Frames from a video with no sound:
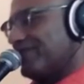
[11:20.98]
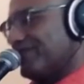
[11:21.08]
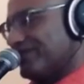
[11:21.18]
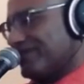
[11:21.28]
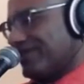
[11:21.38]

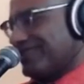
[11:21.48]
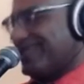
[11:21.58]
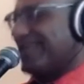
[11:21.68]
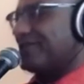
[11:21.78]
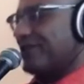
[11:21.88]
out
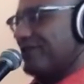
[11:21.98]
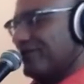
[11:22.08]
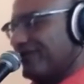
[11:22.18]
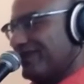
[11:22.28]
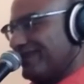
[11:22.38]
Sandcrawler
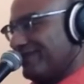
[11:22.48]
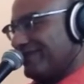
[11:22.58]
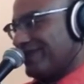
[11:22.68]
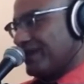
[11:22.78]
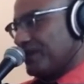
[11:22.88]
clean of
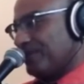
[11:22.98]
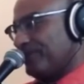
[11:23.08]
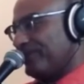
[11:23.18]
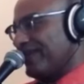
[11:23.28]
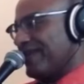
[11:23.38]
flesh,
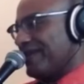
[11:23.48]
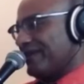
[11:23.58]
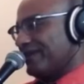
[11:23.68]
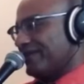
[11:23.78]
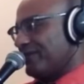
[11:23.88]

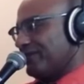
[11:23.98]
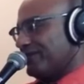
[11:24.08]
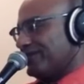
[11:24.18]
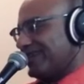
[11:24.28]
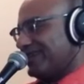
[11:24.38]
but Kenobi
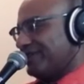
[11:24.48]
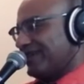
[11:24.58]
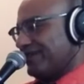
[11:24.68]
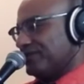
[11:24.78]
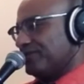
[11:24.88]
retained
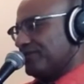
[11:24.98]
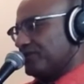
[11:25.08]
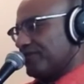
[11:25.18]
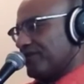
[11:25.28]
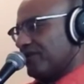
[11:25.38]
values
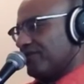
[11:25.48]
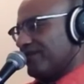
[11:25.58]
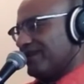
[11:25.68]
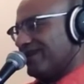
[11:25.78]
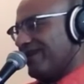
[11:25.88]
most modern
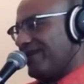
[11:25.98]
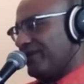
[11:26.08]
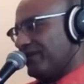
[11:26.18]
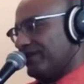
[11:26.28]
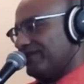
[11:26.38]
men
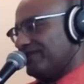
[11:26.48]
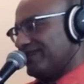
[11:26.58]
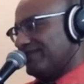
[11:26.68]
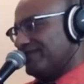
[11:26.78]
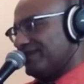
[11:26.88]
would have
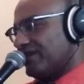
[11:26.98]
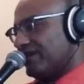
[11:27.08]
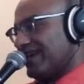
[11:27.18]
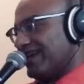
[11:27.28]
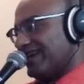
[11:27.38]
deemed
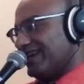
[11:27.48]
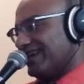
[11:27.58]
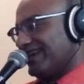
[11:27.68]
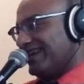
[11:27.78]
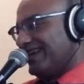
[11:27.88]
archaic.
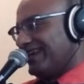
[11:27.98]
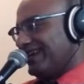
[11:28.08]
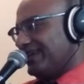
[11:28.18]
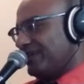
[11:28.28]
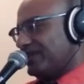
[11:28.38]

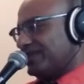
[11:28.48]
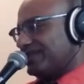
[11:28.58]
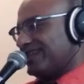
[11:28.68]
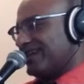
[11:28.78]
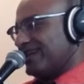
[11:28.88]
He would
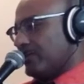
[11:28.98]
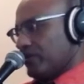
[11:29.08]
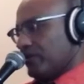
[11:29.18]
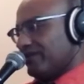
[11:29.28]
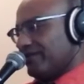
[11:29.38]
consign no
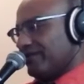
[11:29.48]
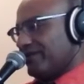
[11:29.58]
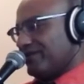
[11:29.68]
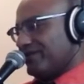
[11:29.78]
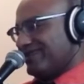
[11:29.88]
one of the
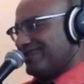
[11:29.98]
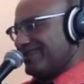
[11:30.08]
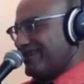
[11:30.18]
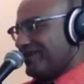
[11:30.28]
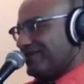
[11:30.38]
bone
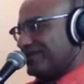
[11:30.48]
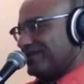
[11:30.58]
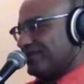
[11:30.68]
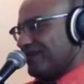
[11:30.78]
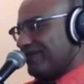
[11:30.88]
gnars
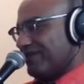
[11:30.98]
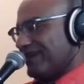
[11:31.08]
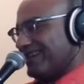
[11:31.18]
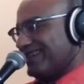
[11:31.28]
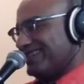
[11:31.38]
and gravel
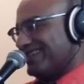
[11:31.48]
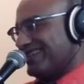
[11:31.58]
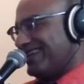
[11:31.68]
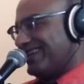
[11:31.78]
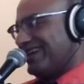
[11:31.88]
maggots,
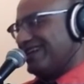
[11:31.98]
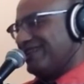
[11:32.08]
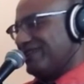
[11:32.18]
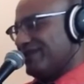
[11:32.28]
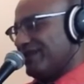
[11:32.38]
not
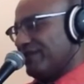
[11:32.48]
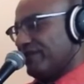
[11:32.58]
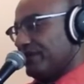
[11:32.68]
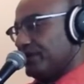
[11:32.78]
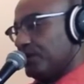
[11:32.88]
even a
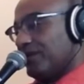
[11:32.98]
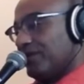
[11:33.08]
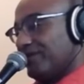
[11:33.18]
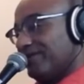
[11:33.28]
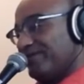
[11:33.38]
filthy
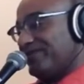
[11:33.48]
Jawa.